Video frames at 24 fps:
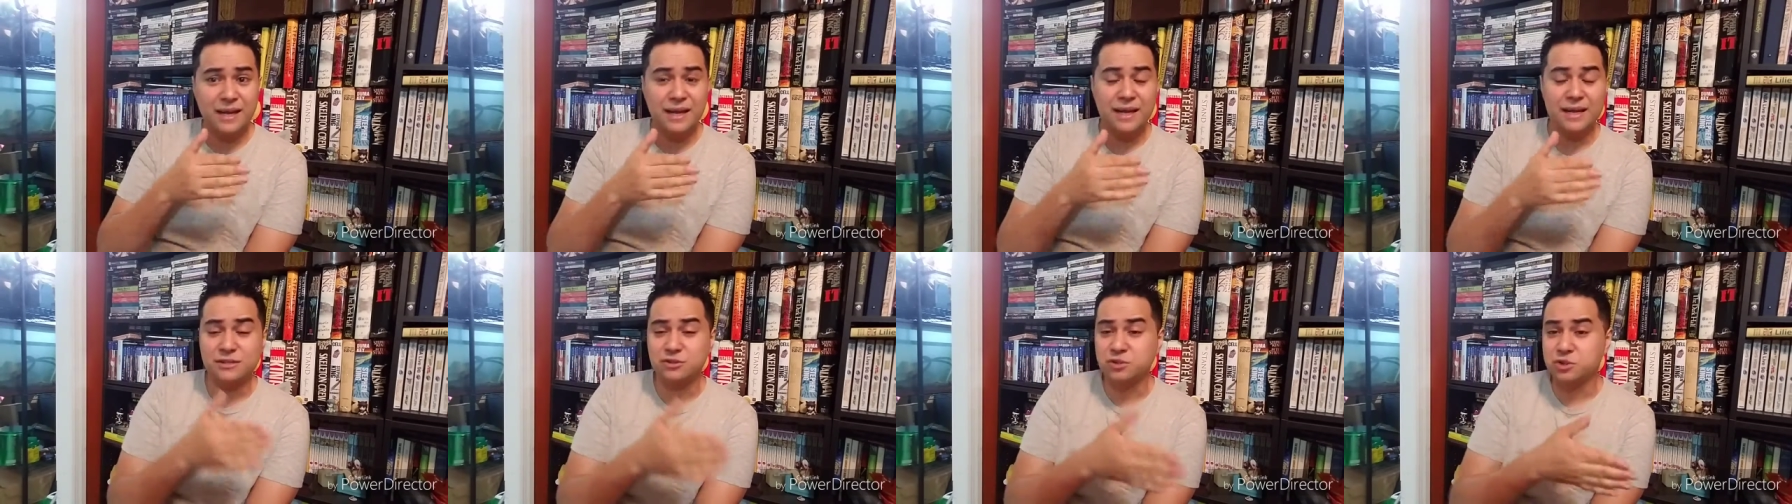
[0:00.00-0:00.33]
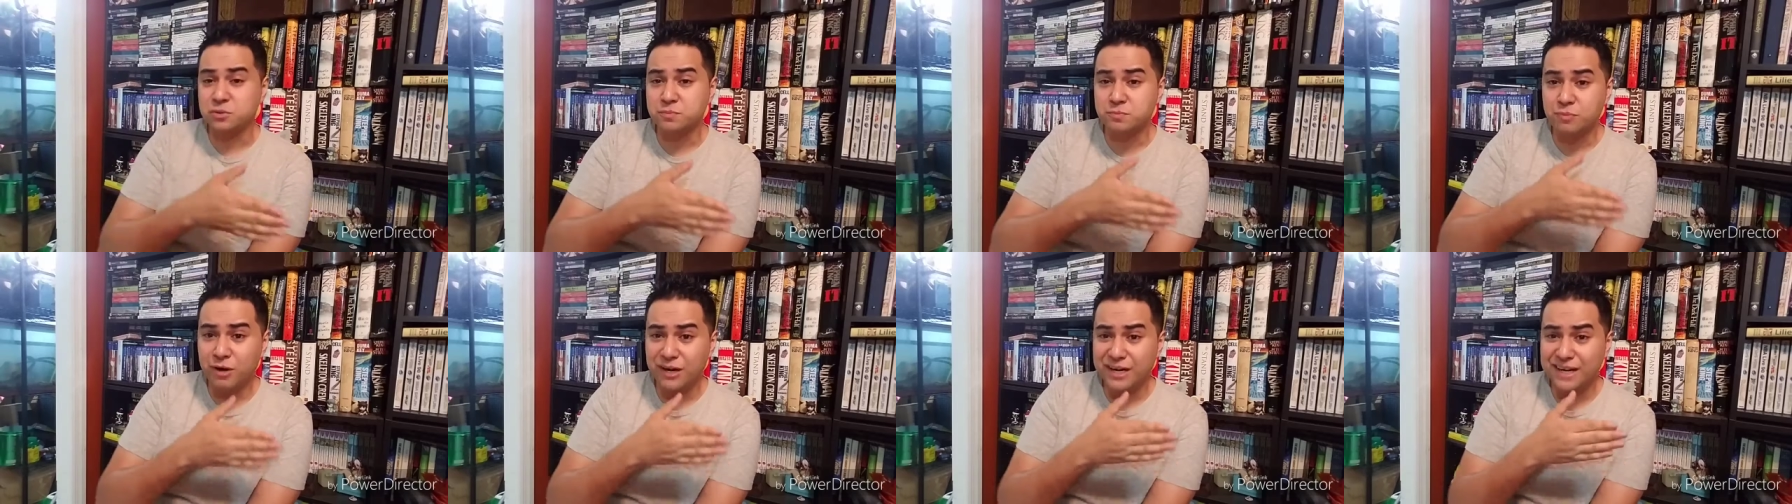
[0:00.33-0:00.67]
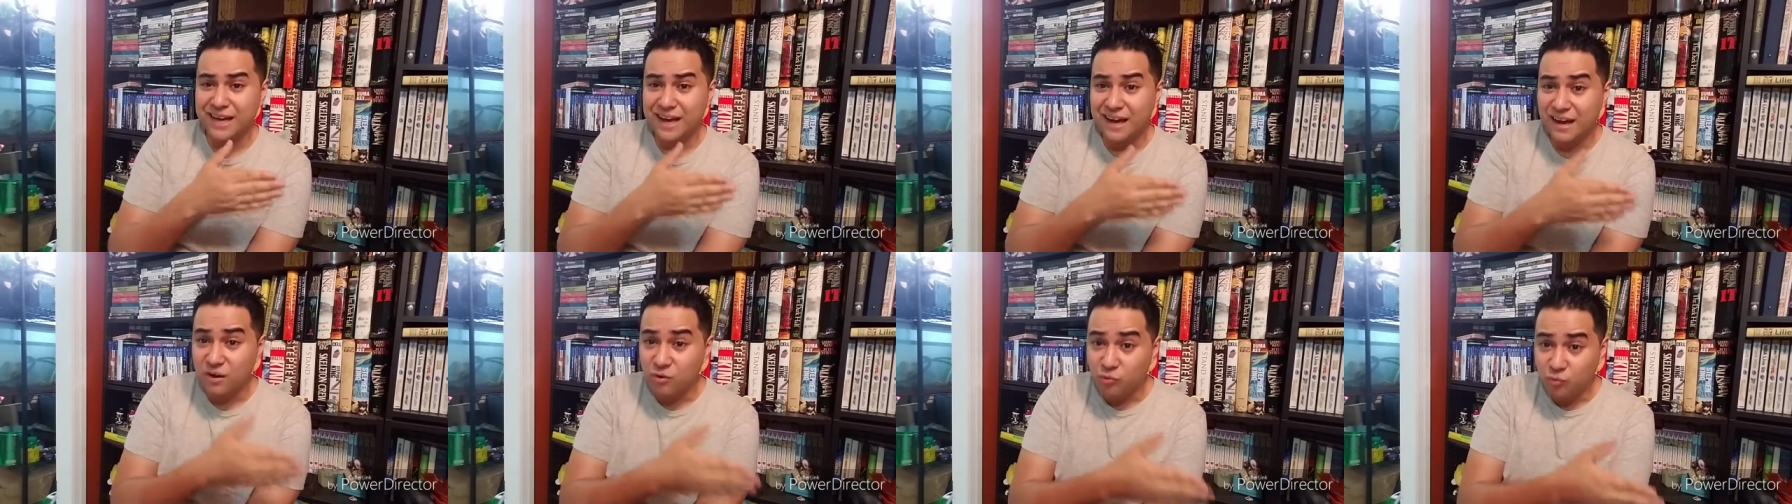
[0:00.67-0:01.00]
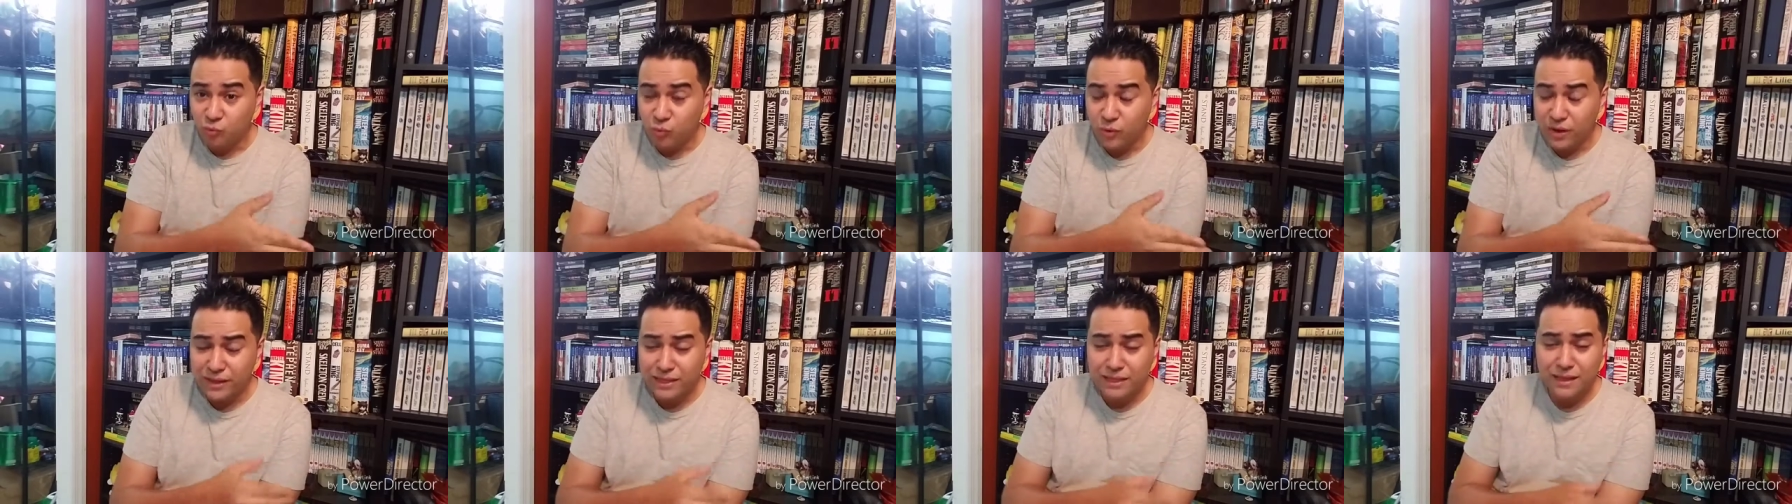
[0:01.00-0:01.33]
And she was pregnant out of
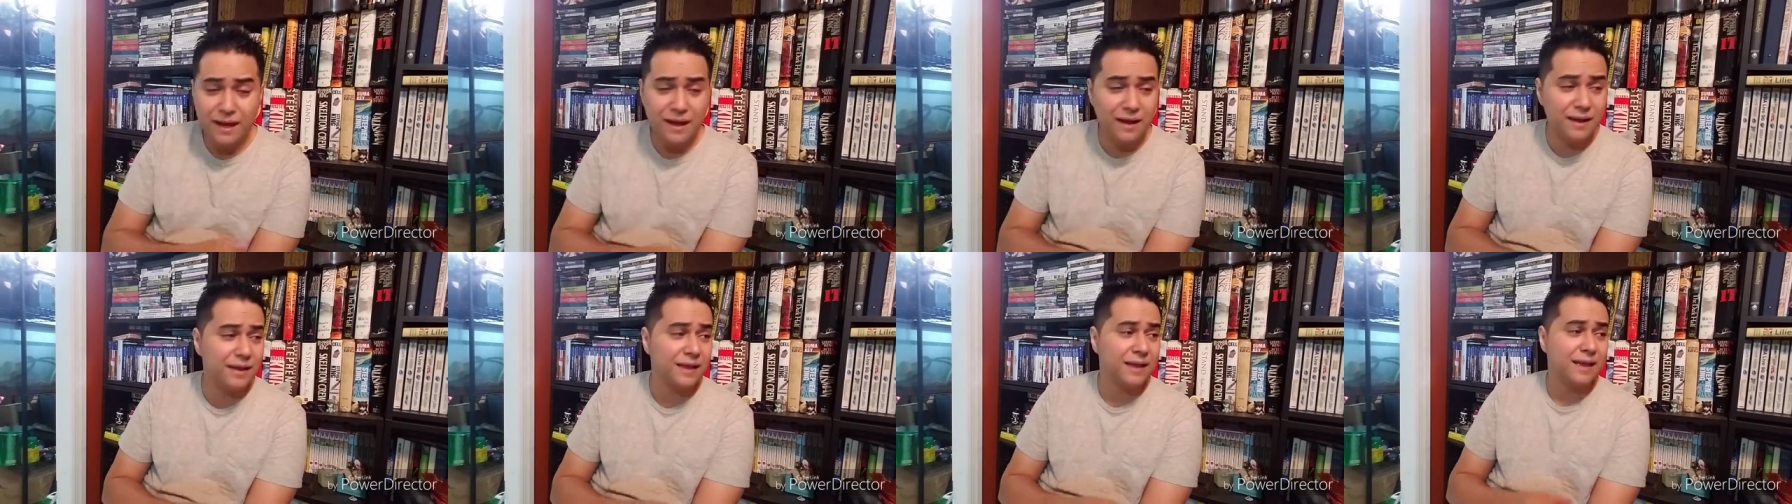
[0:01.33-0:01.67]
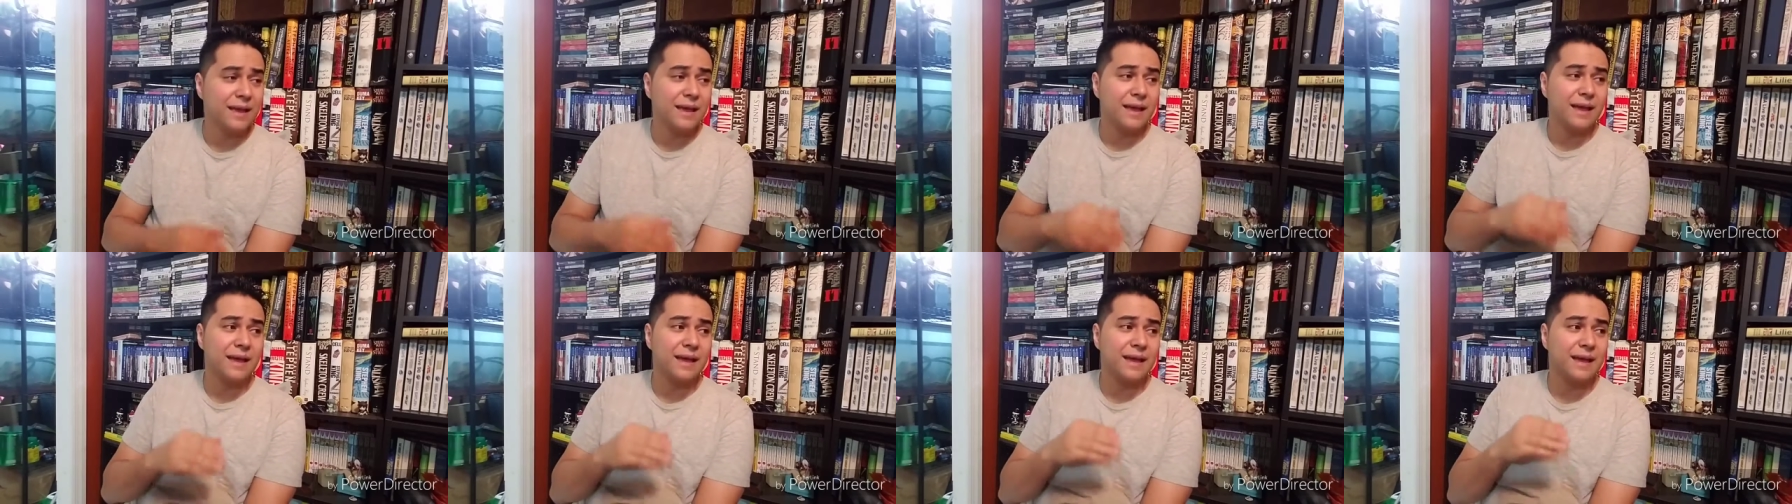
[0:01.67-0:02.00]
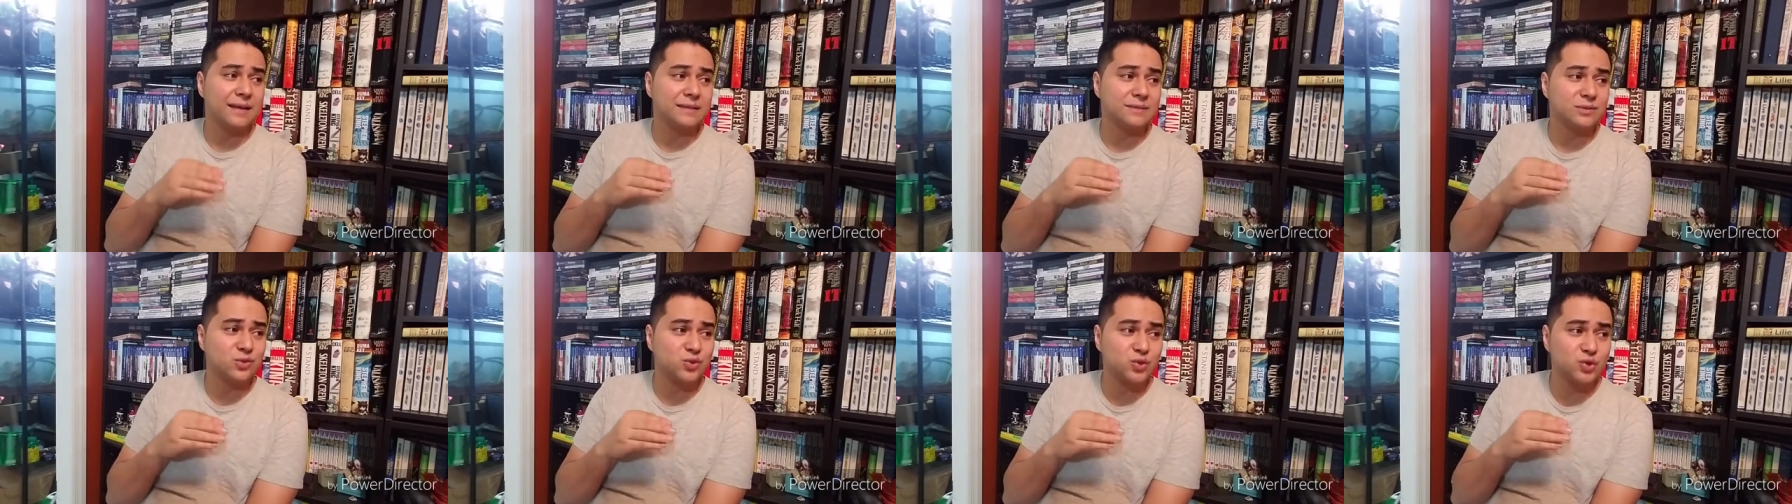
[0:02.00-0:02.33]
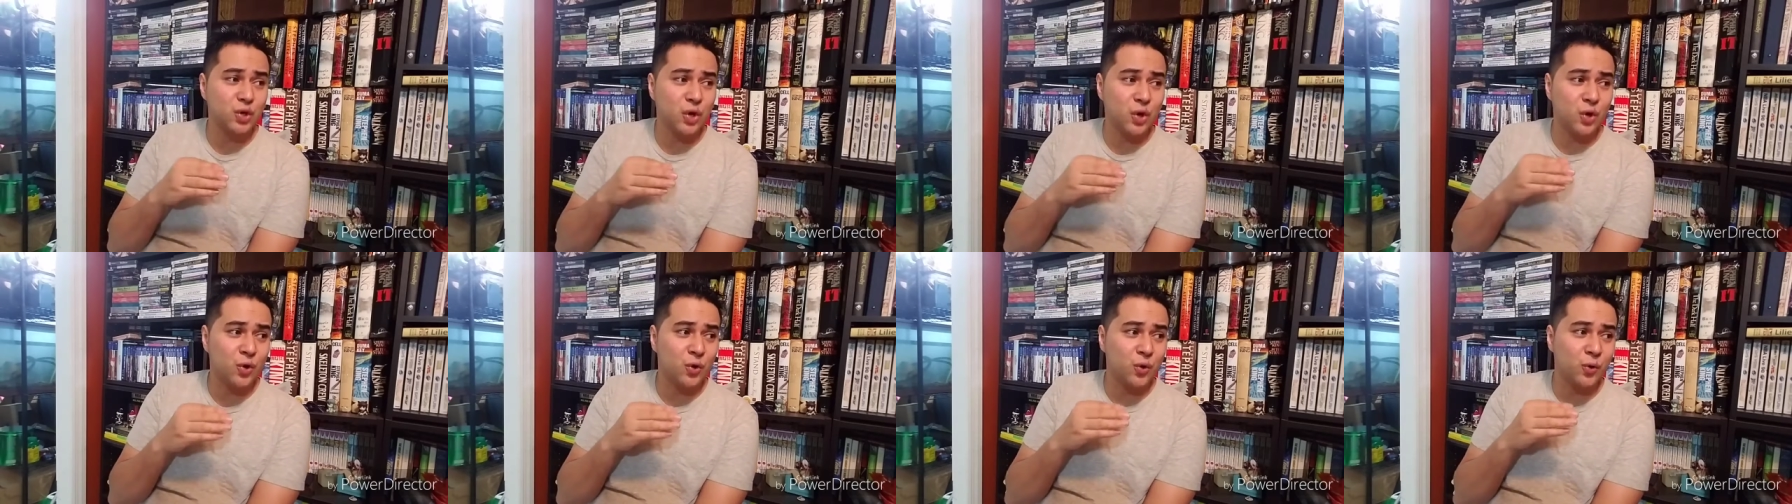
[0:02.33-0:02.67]
wedlock, and
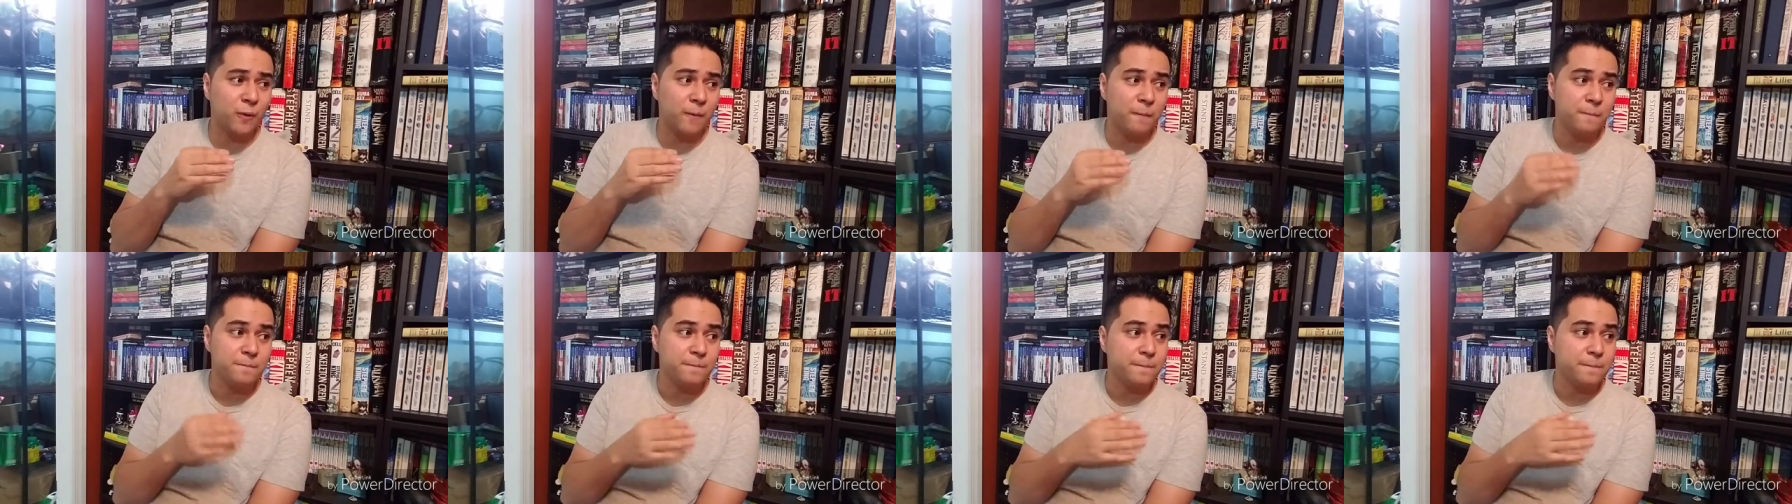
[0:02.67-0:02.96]
so